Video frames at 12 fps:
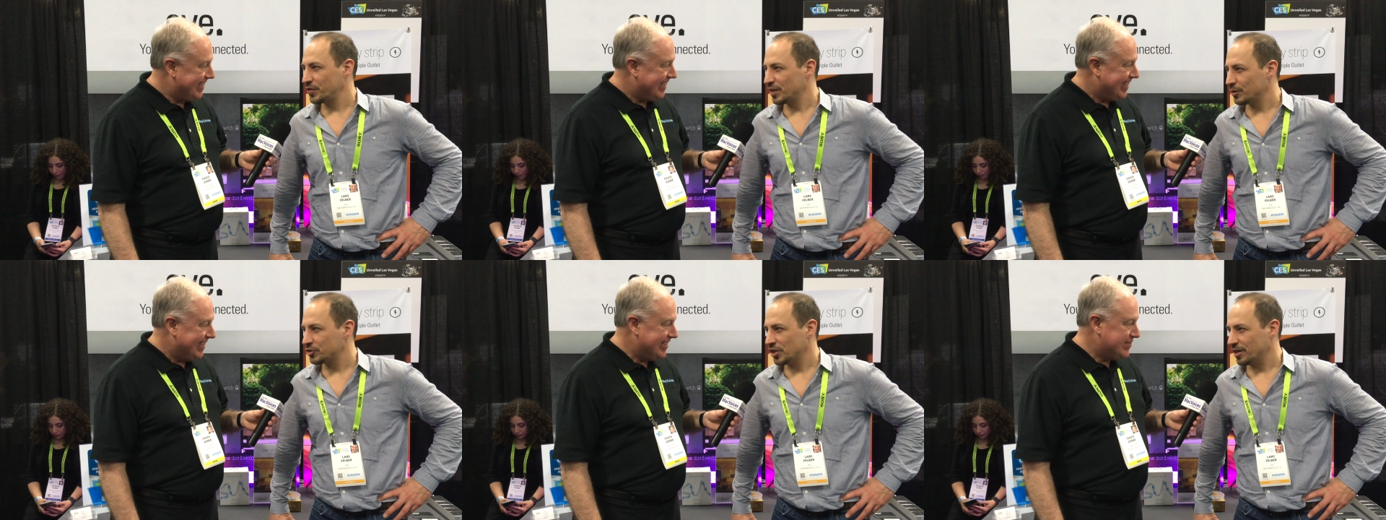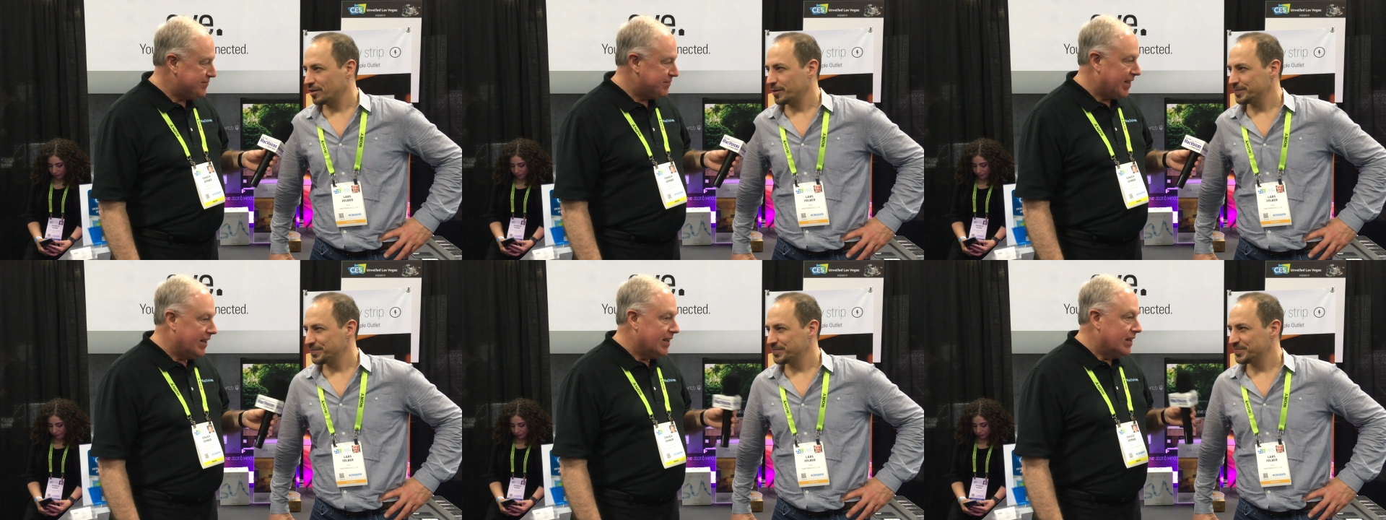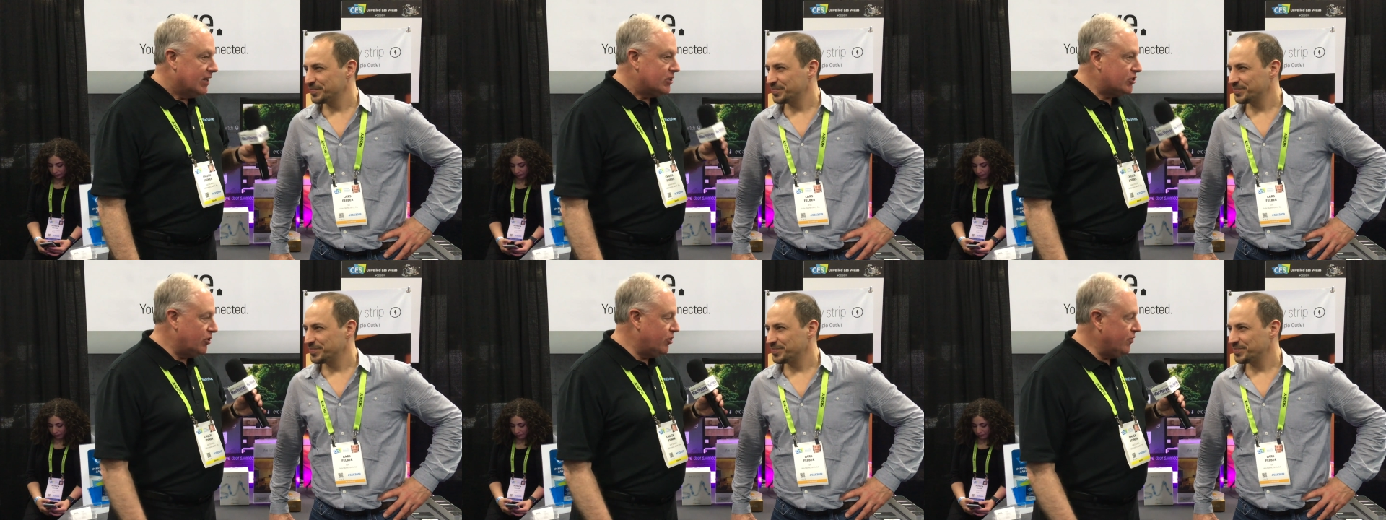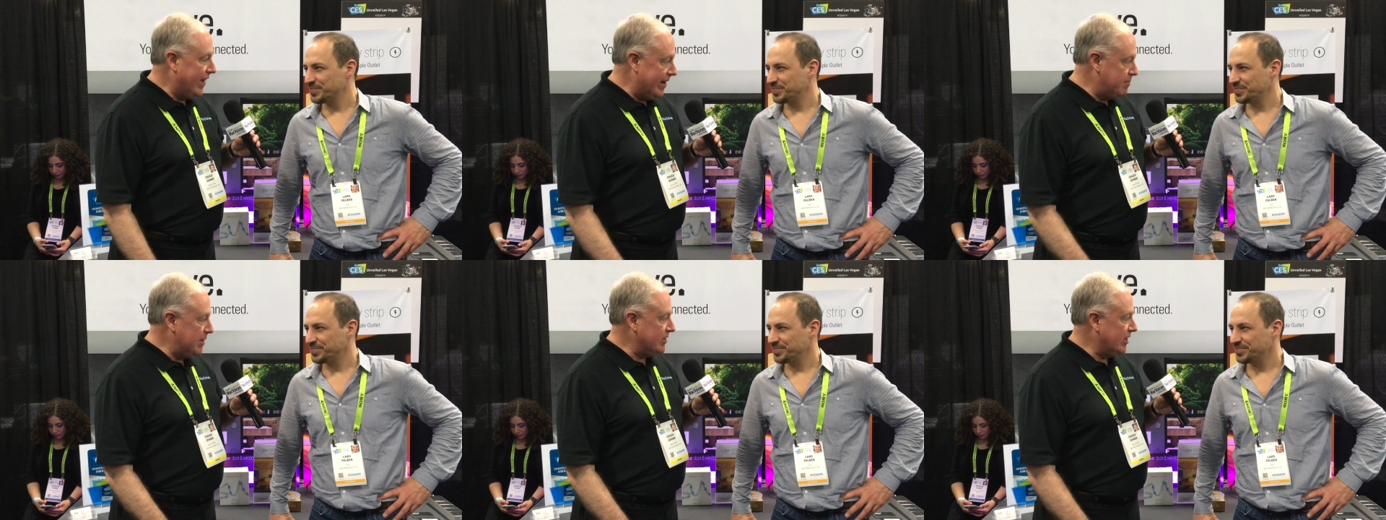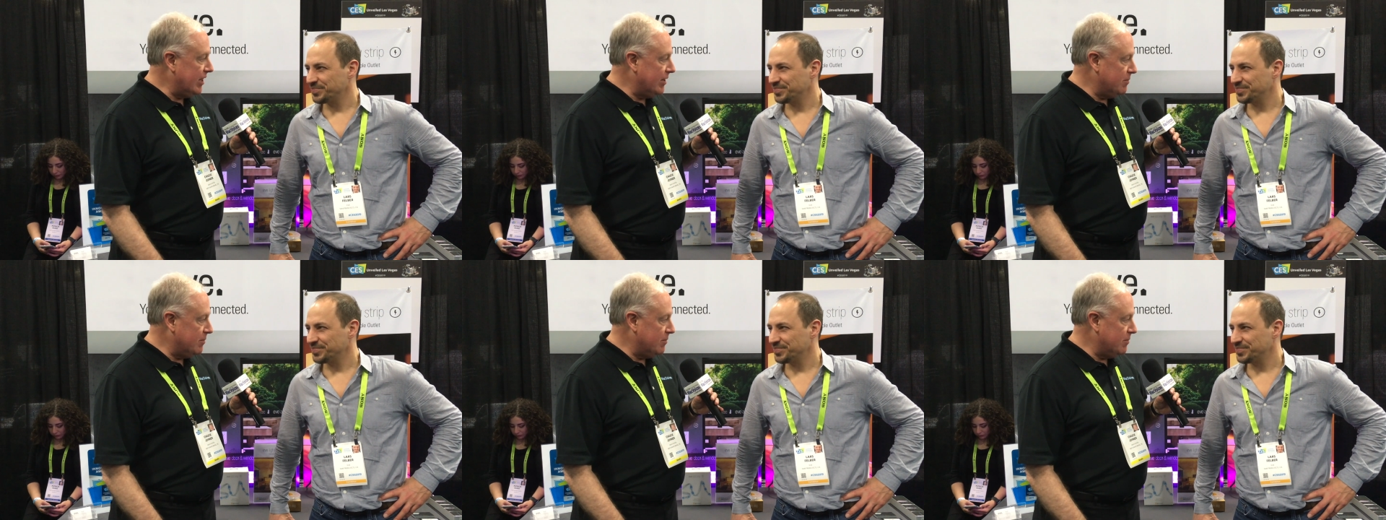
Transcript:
Speaker 1: to see you, Chuck. So you've had a busy